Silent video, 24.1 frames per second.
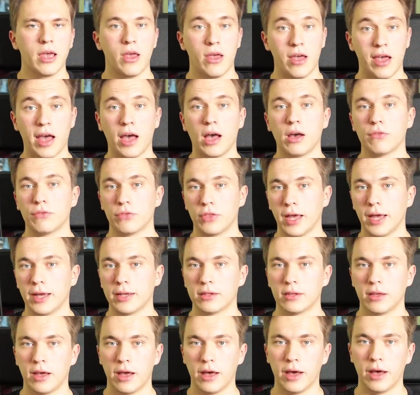have
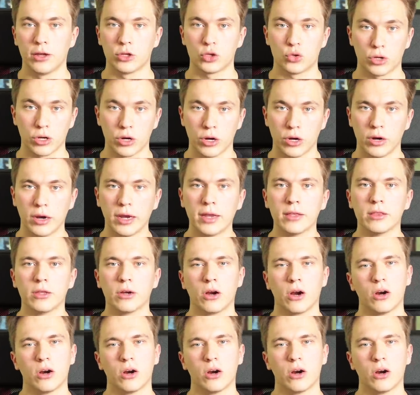that trigger in their